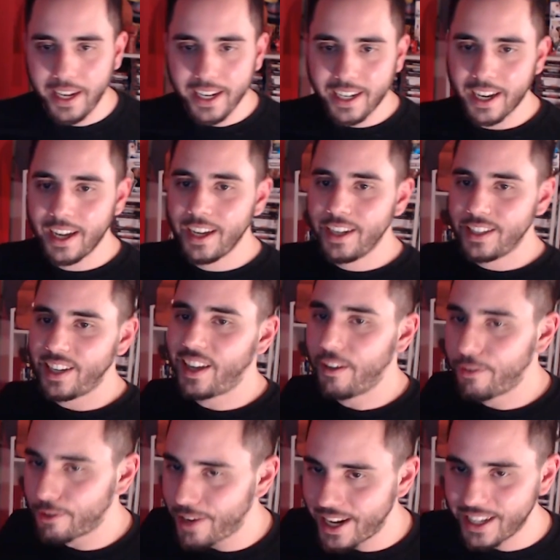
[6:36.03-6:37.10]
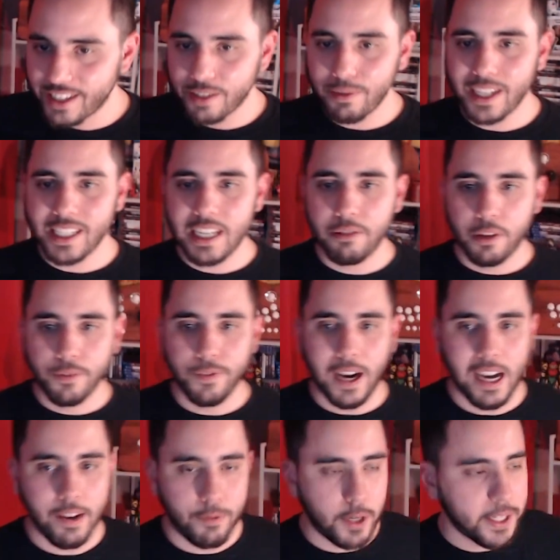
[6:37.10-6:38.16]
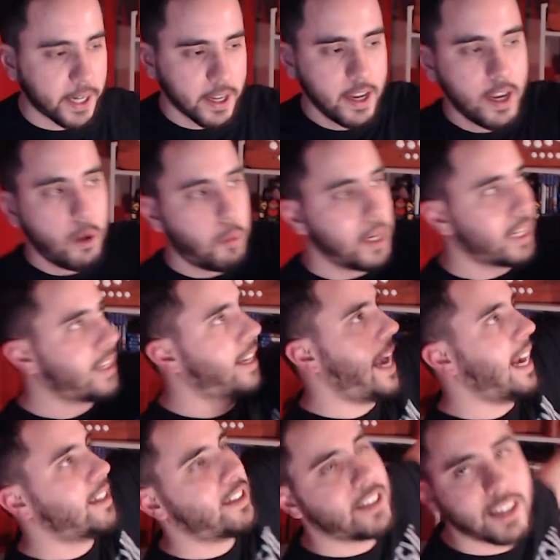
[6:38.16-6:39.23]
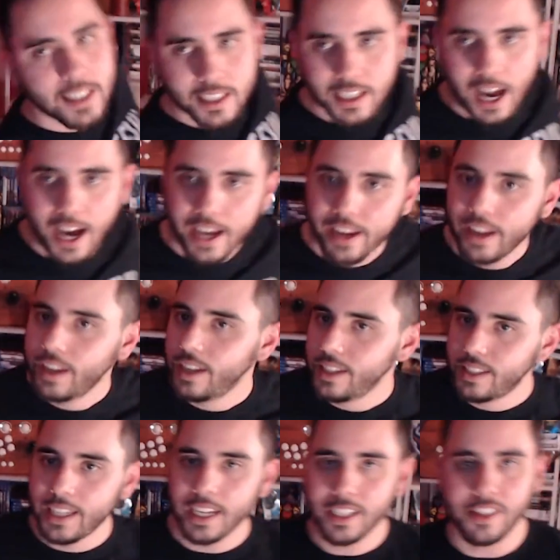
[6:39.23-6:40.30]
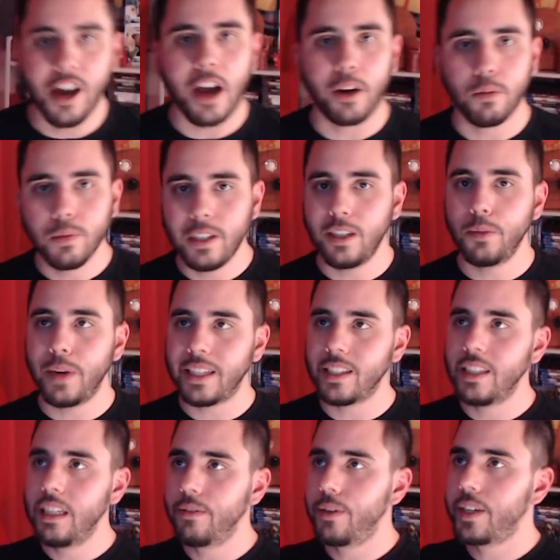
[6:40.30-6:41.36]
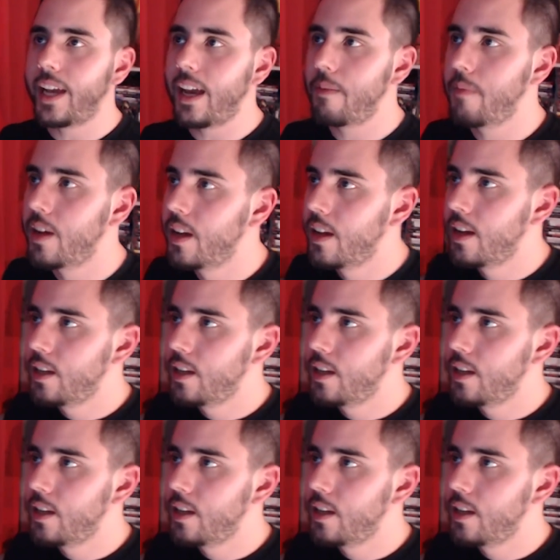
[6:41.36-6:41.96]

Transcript: like to give credit to Resident Evil 5, want to cast it aside and say it's not a real Resident Evil game